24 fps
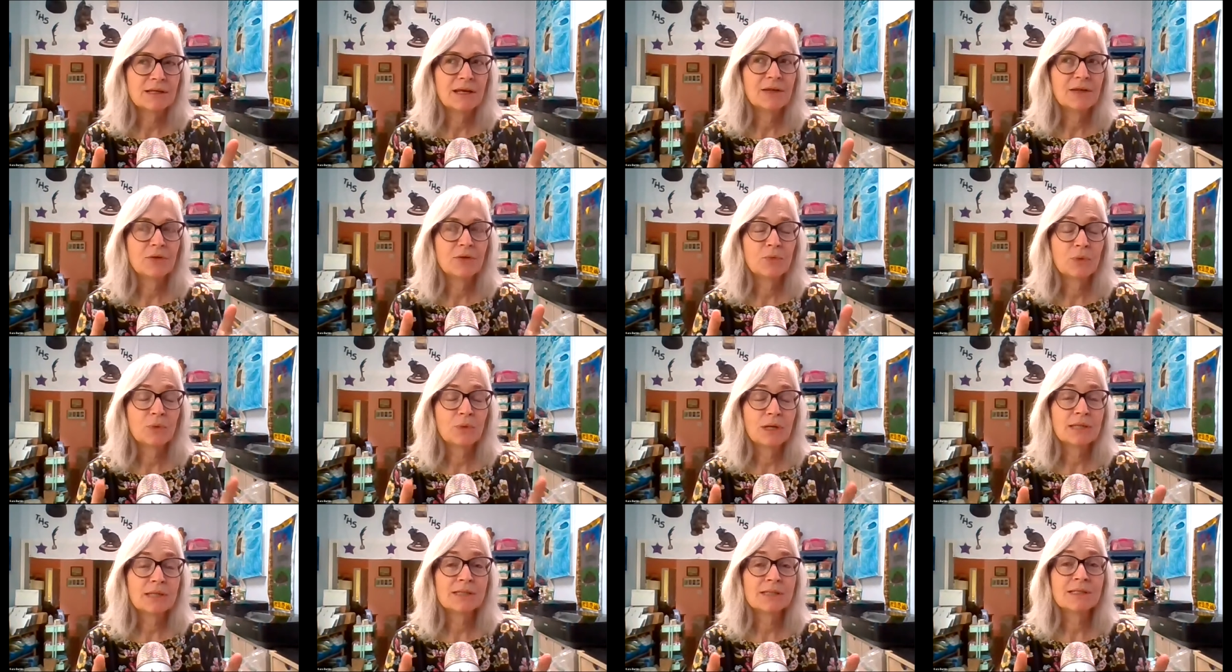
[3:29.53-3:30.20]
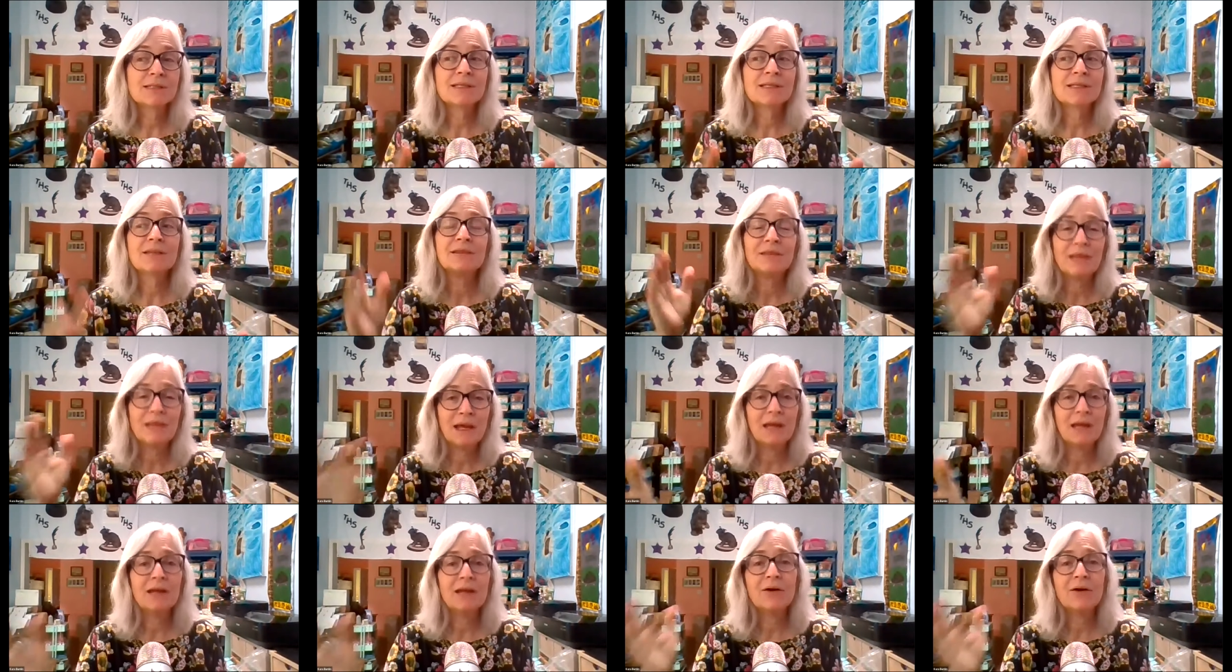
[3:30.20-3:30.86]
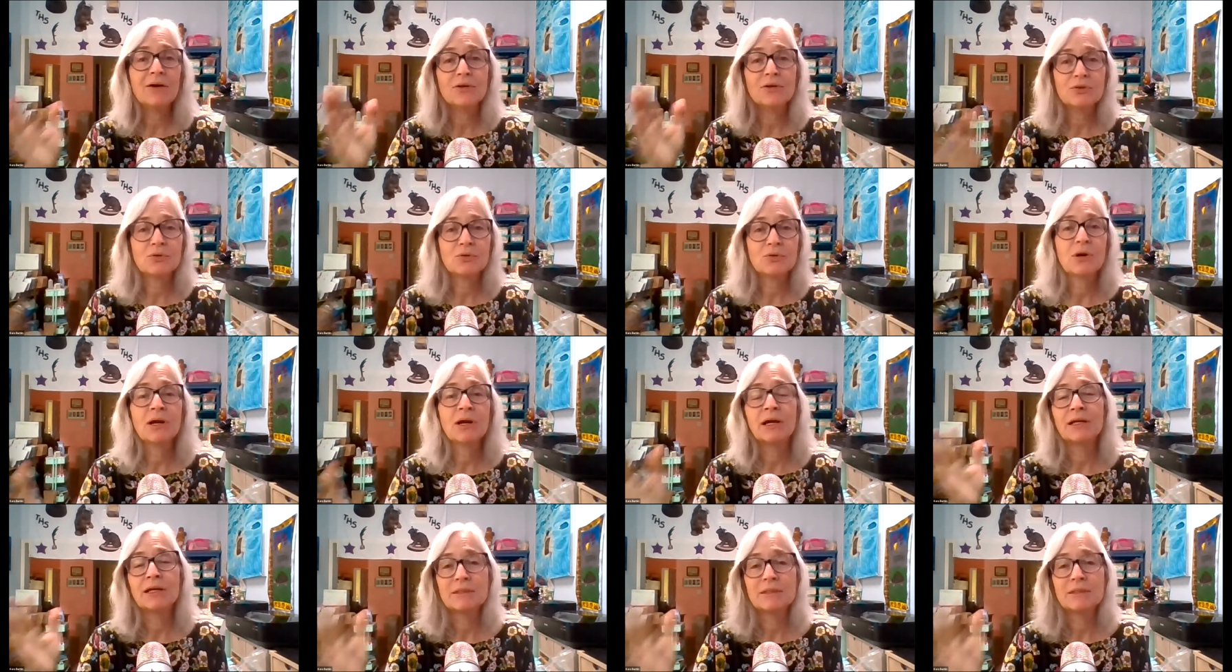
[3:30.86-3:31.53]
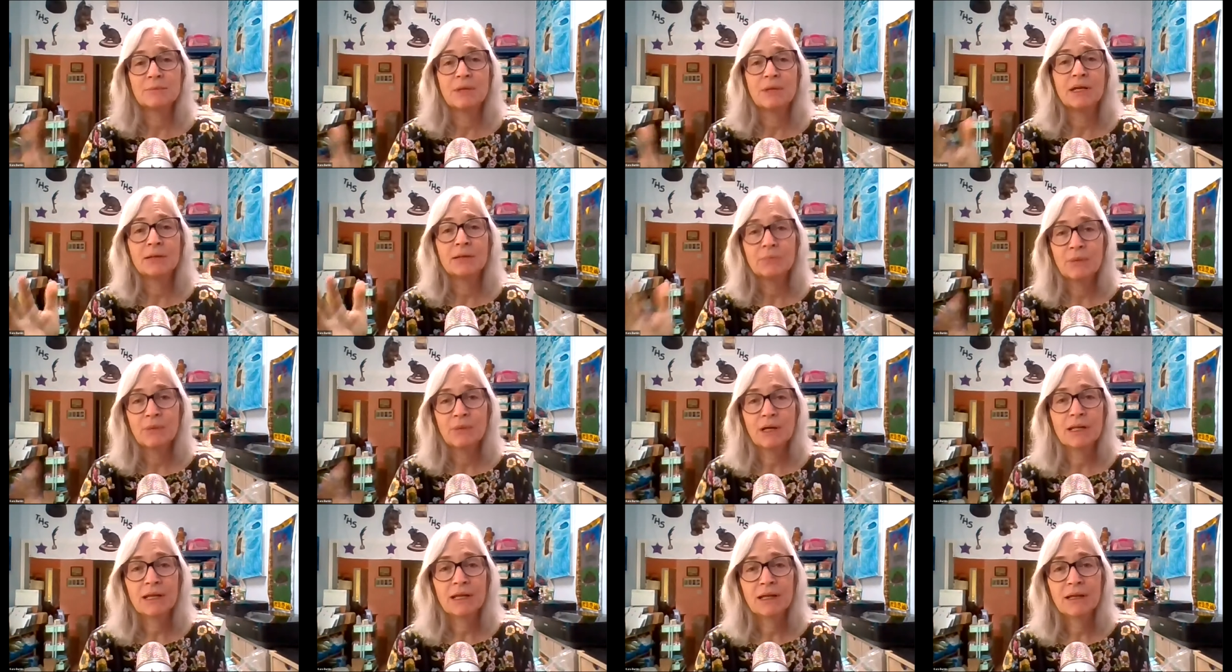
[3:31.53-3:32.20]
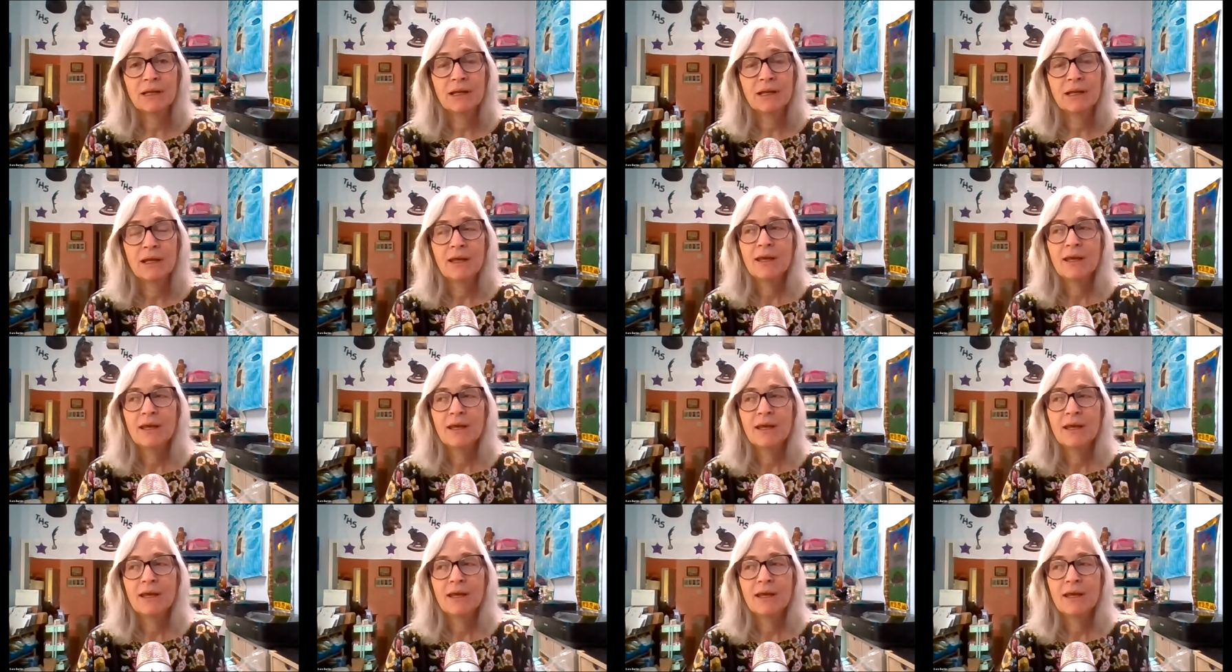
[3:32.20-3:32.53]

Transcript: And the reason is that they are trying to make money